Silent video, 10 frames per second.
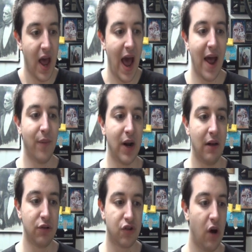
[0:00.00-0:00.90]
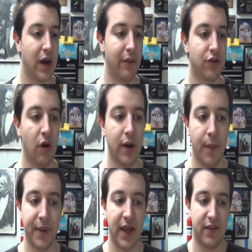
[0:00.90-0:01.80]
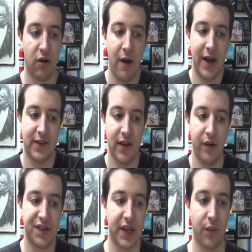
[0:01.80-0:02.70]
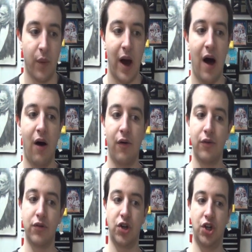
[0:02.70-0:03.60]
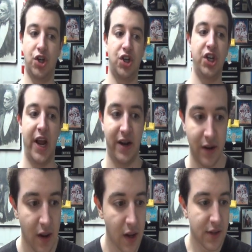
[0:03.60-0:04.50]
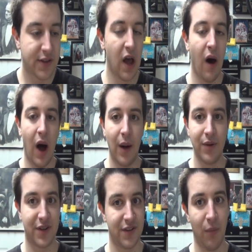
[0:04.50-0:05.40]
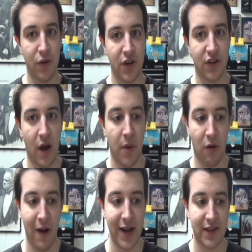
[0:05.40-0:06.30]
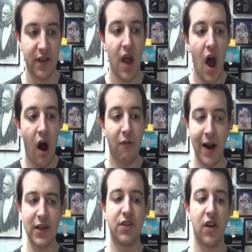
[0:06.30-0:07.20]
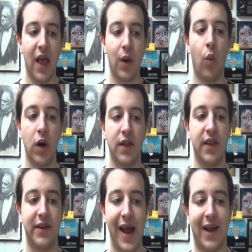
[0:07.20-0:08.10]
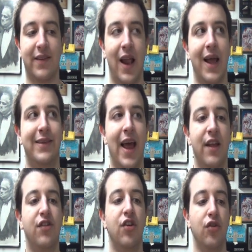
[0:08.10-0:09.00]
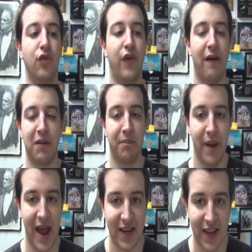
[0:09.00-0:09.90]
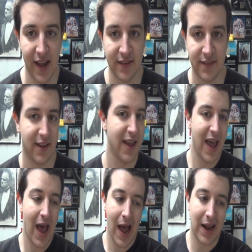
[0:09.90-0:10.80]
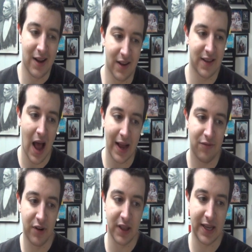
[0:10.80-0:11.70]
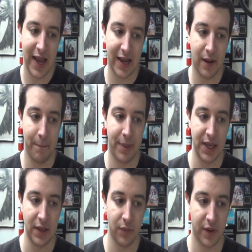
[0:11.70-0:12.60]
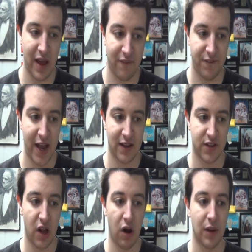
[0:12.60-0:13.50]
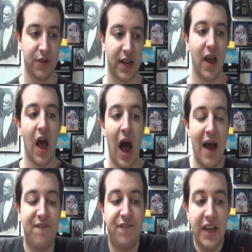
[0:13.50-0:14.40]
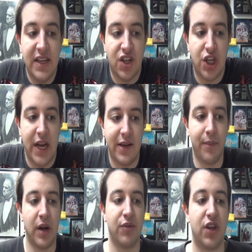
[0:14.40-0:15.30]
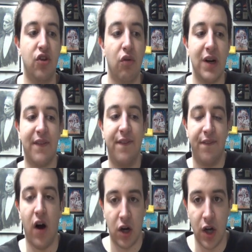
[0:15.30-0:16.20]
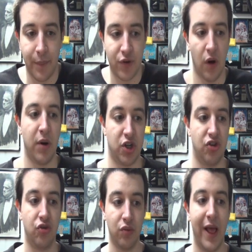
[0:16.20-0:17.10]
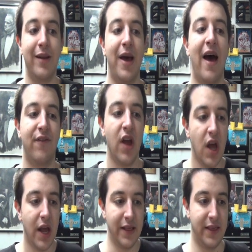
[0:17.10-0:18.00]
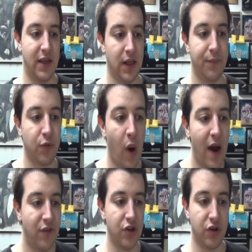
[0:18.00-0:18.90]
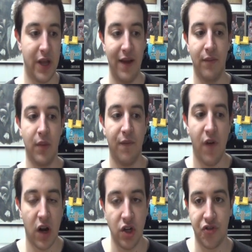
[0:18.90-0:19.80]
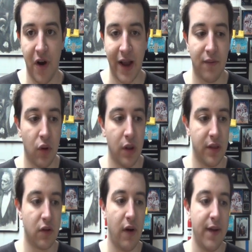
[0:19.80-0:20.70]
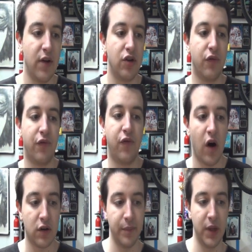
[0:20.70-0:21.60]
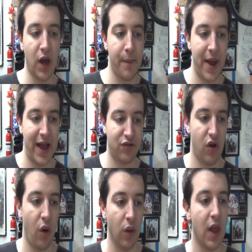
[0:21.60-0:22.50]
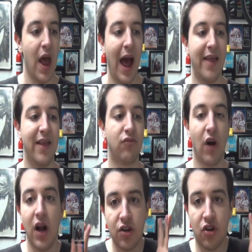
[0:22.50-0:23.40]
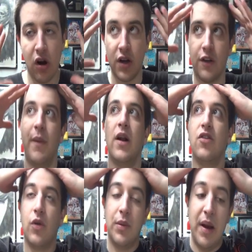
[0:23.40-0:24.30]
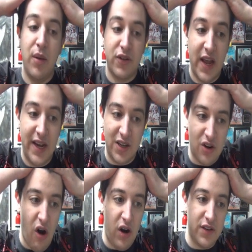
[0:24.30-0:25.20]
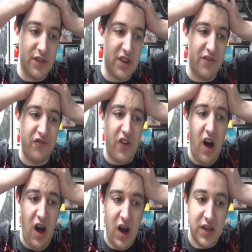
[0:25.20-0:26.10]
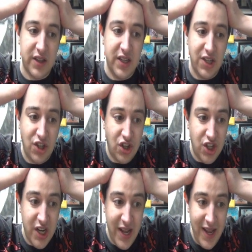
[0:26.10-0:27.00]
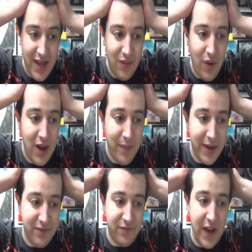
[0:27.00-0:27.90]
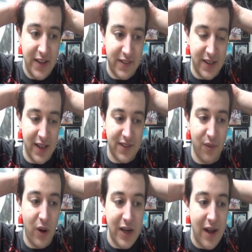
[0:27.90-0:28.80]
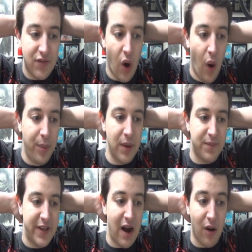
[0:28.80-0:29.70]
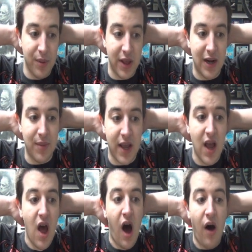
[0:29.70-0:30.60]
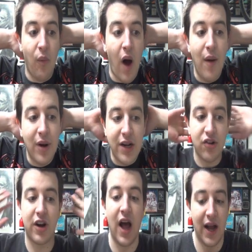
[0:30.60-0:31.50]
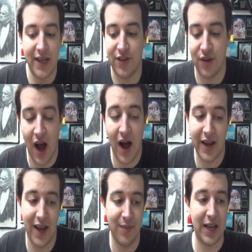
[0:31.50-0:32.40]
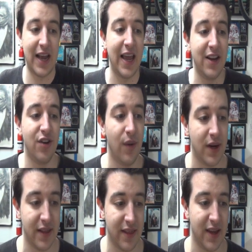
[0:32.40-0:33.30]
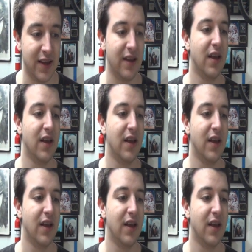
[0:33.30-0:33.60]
And when I was going up against Heretics, I was like, well, shit. So I was, because most of the time Heretics are like one of the decks that I tend to do very bad against, because I really can't compete with how fast they are. And I was like, I fiendish chained him, but I was like, you already fucked up so much because you let him have the Eclipse Wyvern, you gave him the fucking Dragon Rule in the graveyard, you fucked me up, asshole. And then Bright Eyes Darkness Metal is one of my most hated cards. I was like, fuck this shit, why am I facing this? And why did I have to open him terribly? And I'm like, why would I draw Kage to Kage? I'm like, I can't do anything.